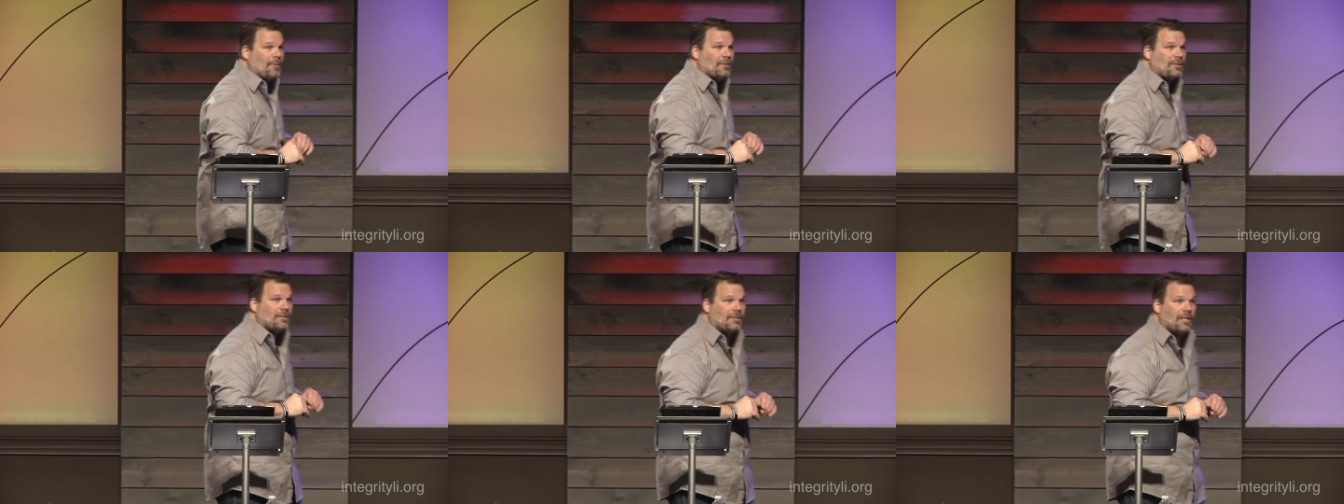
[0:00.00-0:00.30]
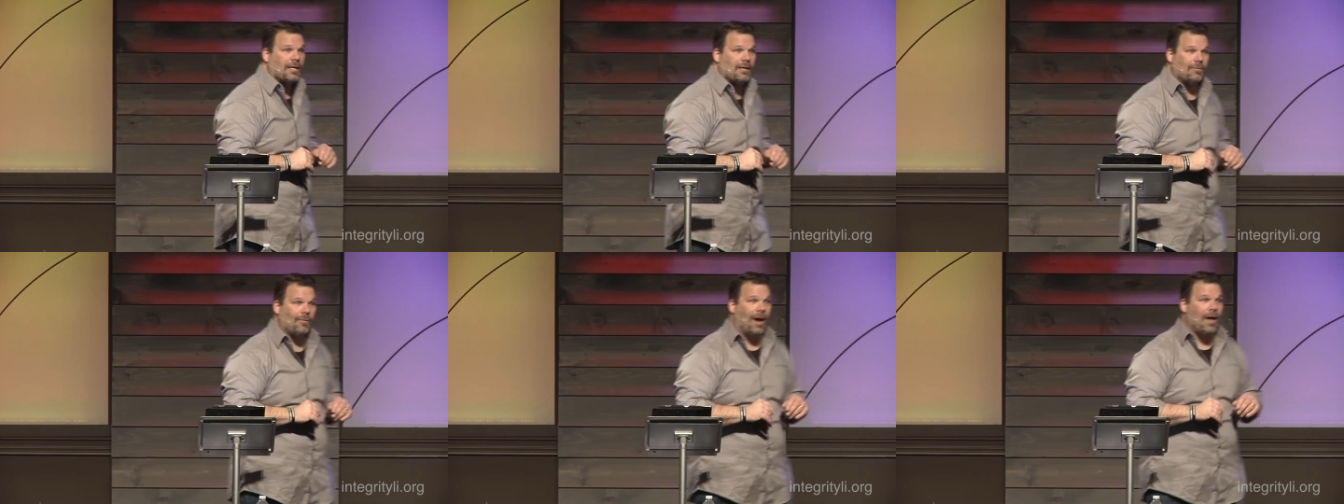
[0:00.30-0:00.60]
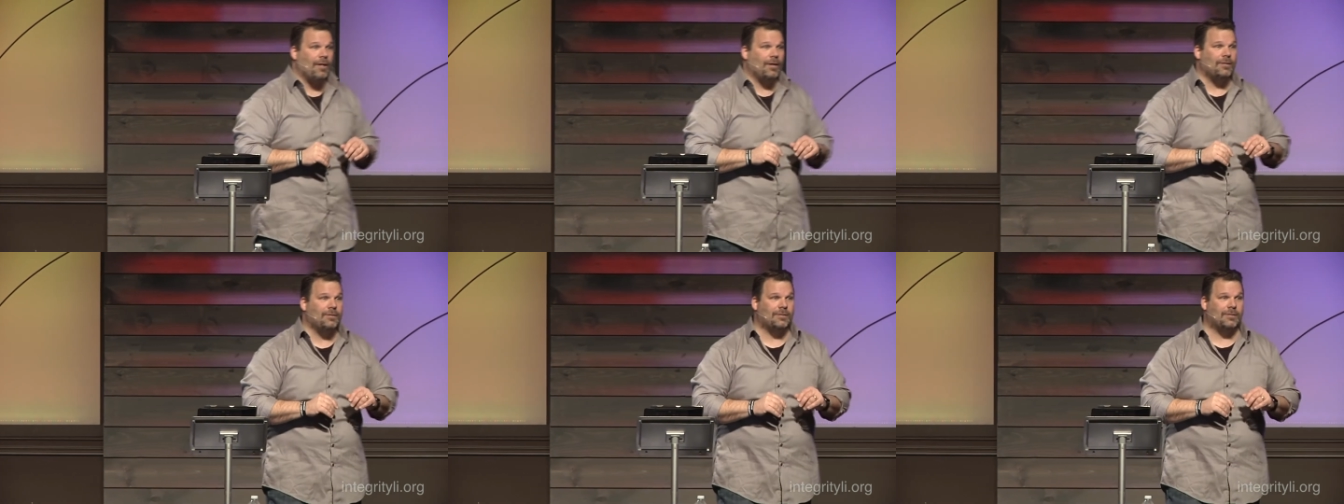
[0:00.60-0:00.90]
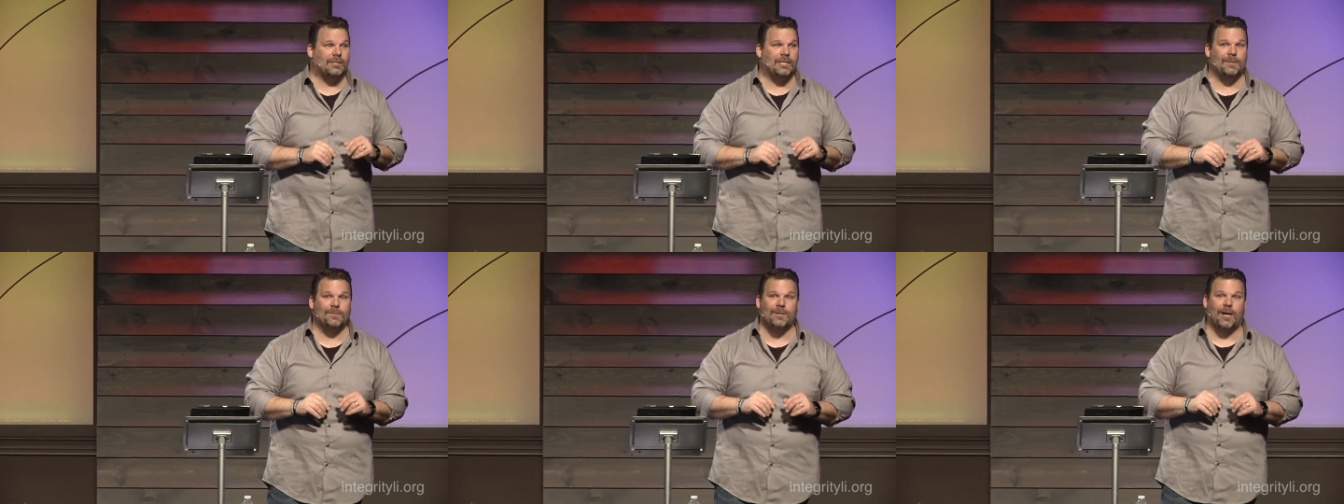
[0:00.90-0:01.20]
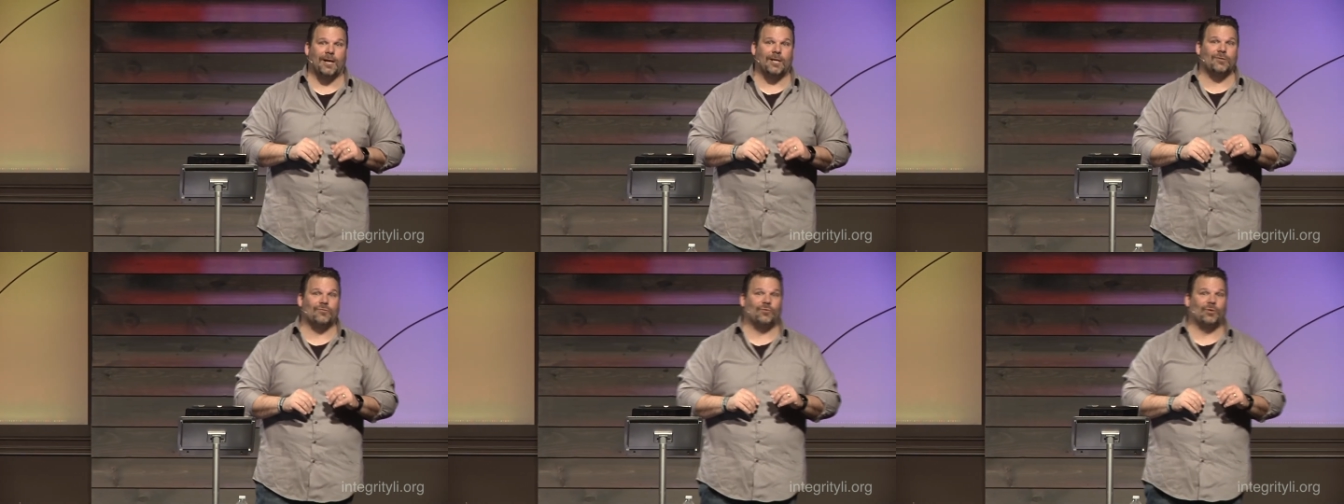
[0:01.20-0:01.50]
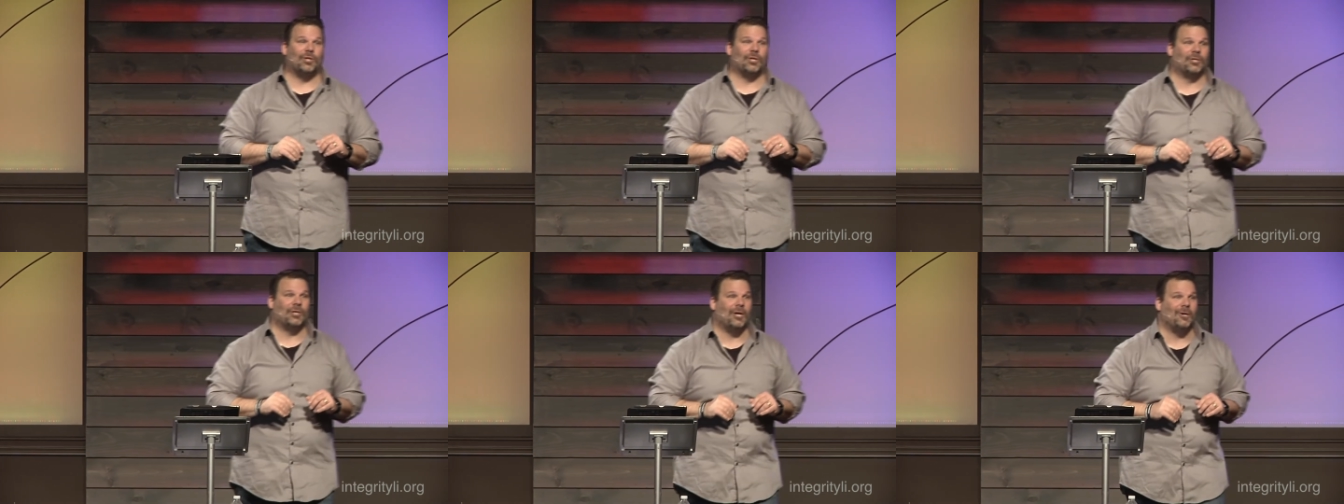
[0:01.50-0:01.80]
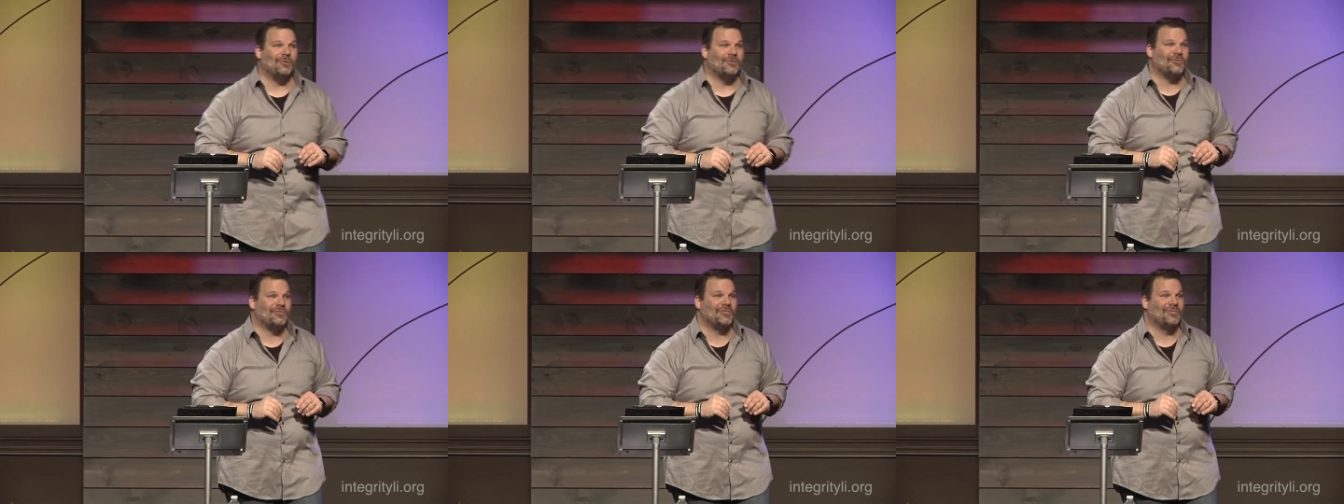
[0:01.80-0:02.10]
us think, wow, it seems like it's really
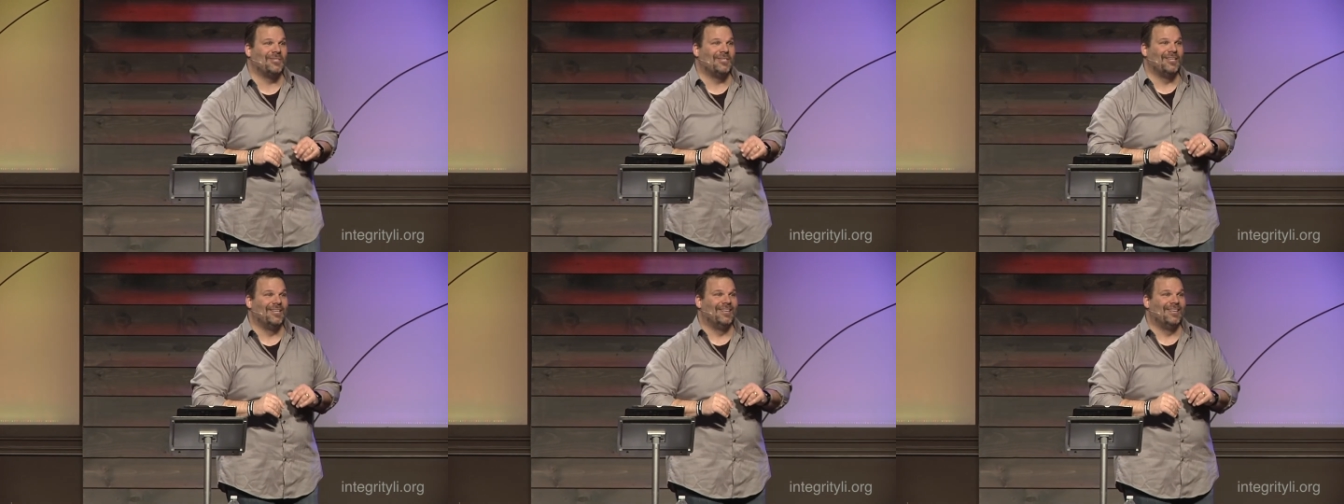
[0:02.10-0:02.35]
close.